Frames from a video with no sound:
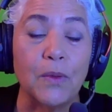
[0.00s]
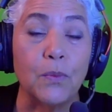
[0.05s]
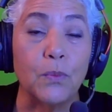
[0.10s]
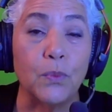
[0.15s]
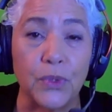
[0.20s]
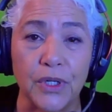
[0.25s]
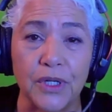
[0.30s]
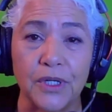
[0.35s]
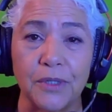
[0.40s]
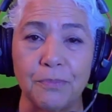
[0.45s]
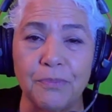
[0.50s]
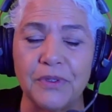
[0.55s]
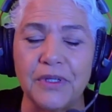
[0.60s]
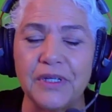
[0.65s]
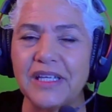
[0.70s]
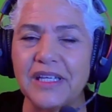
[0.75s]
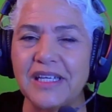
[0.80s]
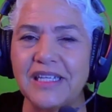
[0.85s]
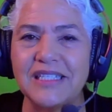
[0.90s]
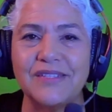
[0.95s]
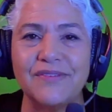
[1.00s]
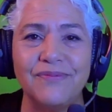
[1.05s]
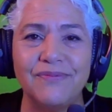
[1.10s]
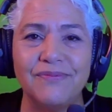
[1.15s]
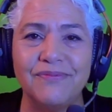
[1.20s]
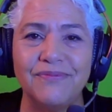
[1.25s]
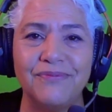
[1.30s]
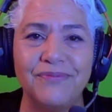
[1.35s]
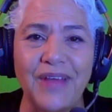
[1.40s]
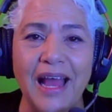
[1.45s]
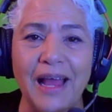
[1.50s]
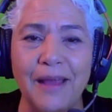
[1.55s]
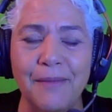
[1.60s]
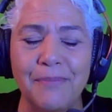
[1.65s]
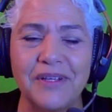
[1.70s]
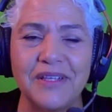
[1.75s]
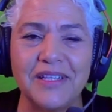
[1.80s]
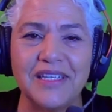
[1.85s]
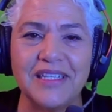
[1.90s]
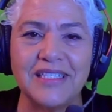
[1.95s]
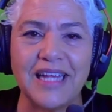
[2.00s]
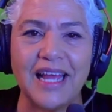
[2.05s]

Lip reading: word book is fabulous.